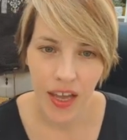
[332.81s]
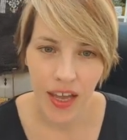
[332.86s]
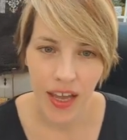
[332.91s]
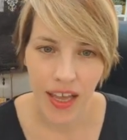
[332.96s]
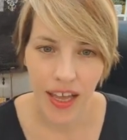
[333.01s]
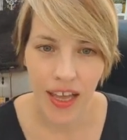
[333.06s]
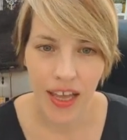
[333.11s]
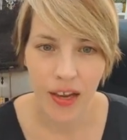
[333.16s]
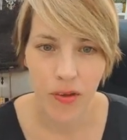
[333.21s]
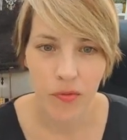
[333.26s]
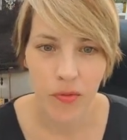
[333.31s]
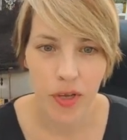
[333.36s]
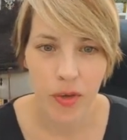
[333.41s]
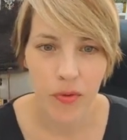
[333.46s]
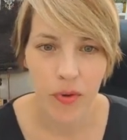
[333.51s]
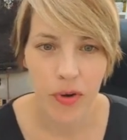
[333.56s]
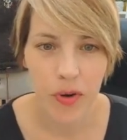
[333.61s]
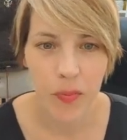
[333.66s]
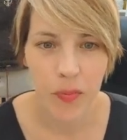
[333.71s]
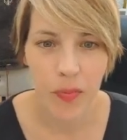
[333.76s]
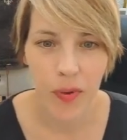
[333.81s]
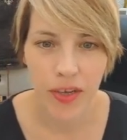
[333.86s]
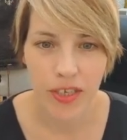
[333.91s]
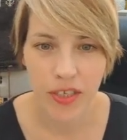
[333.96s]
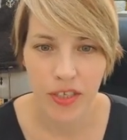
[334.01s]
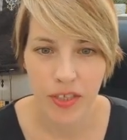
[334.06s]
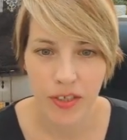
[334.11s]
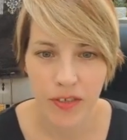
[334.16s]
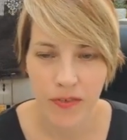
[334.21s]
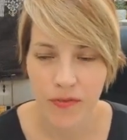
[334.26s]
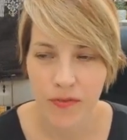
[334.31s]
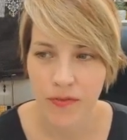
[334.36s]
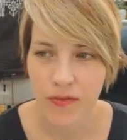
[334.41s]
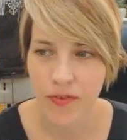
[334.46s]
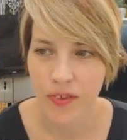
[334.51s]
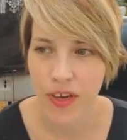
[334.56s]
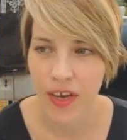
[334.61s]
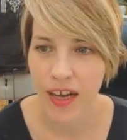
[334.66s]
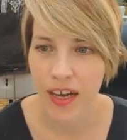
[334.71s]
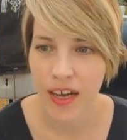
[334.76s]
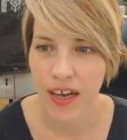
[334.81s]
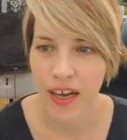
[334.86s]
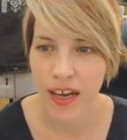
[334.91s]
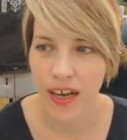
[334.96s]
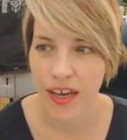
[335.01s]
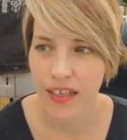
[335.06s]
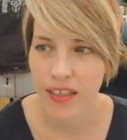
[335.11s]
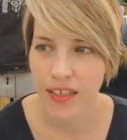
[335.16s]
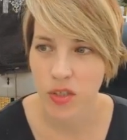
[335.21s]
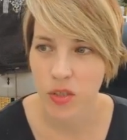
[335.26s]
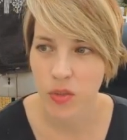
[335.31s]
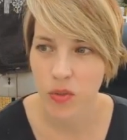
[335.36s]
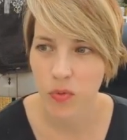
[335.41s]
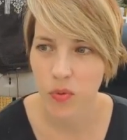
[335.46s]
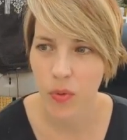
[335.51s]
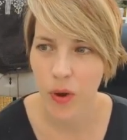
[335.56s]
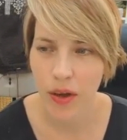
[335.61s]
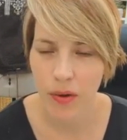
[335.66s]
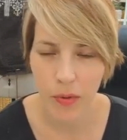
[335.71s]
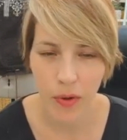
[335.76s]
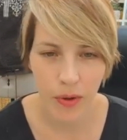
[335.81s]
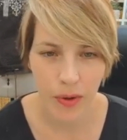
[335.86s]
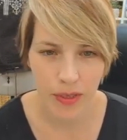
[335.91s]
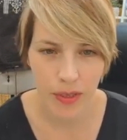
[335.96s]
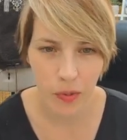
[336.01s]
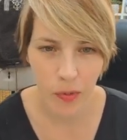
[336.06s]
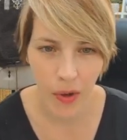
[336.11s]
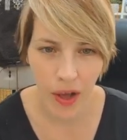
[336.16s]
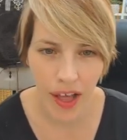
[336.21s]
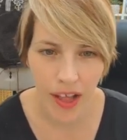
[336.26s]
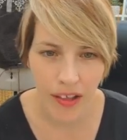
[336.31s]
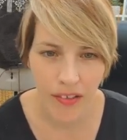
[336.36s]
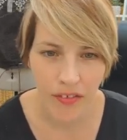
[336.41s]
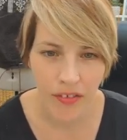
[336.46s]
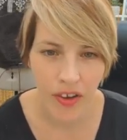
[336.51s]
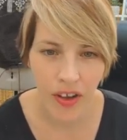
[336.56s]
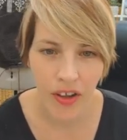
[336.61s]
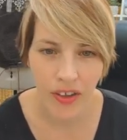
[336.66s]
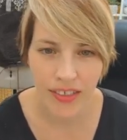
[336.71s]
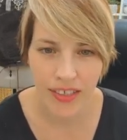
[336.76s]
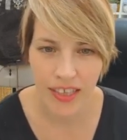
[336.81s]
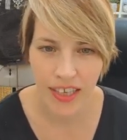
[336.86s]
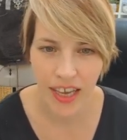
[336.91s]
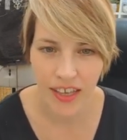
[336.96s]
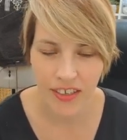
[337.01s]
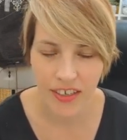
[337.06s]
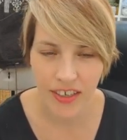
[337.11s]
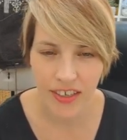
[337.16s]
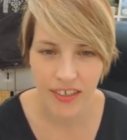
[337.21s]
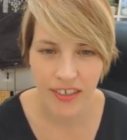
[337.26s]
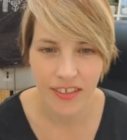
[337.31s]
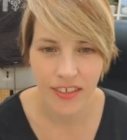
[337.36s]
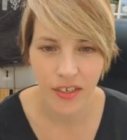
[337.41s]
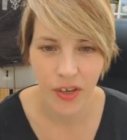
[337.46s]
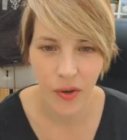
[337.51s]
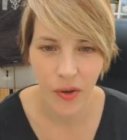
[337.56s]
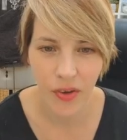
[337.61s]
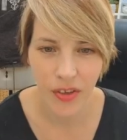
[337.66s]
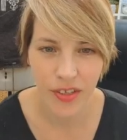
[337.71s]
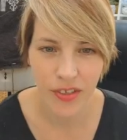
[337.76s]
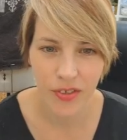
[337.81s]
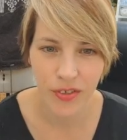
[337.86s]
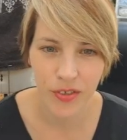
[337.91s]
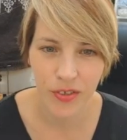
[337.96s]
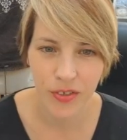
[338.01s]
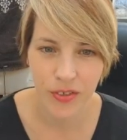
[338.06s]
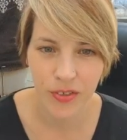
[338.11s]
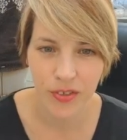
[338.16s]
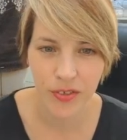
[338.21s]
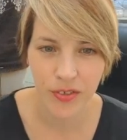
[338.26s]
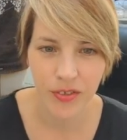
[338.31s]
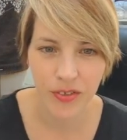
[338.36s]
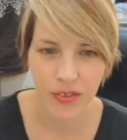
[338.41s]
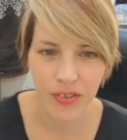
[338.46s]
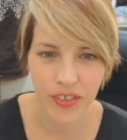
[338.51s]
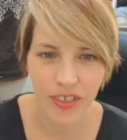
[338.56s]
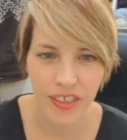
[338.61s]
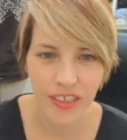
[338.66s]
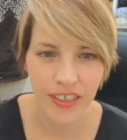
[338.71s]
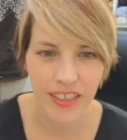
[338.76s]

And we were a bunch of, we were 12 all together going through